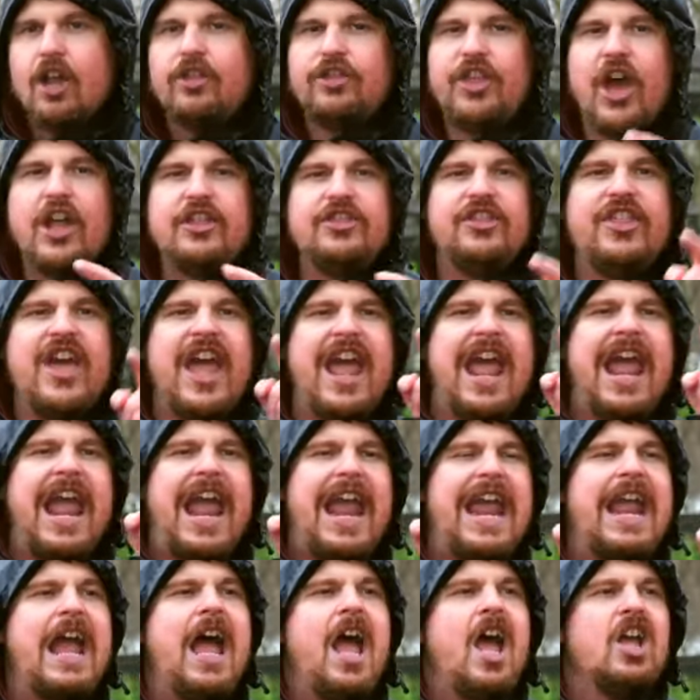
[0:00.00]
than
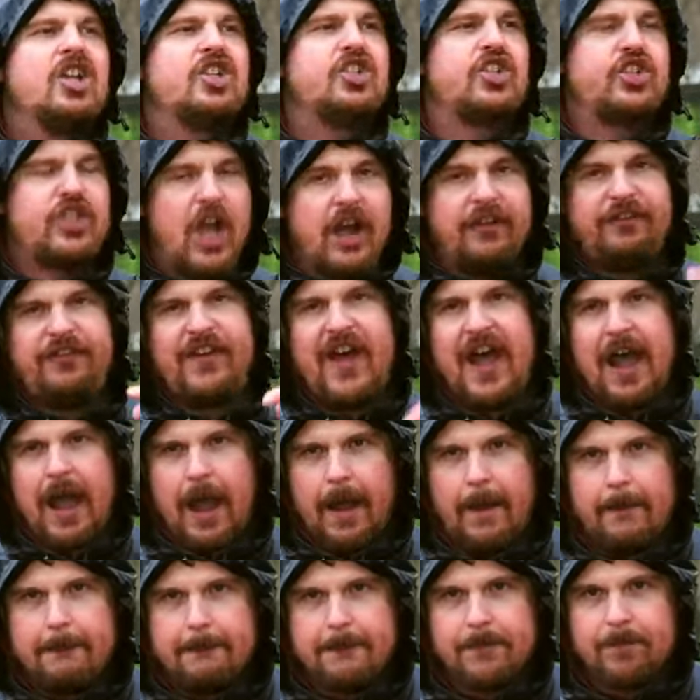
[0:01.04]
they suffer.